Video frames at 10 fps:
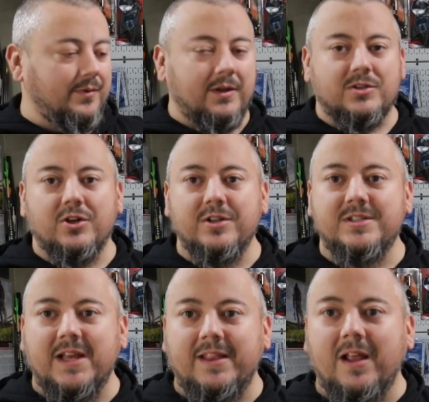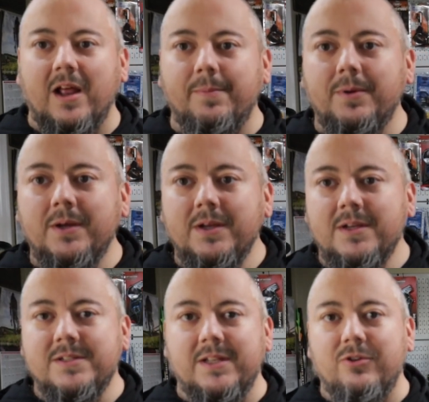let's go ahead and set that up,
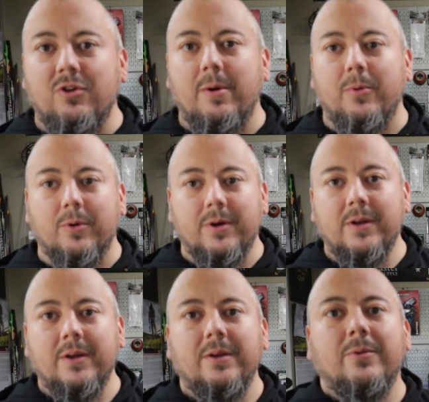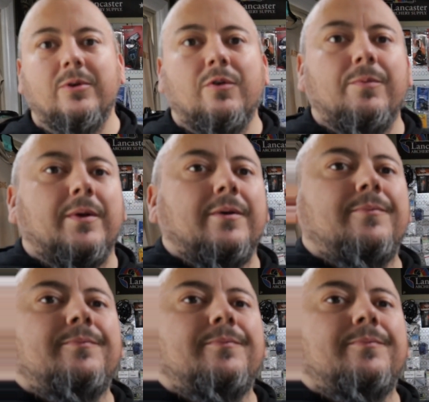set the drawboard, and we'll go from there.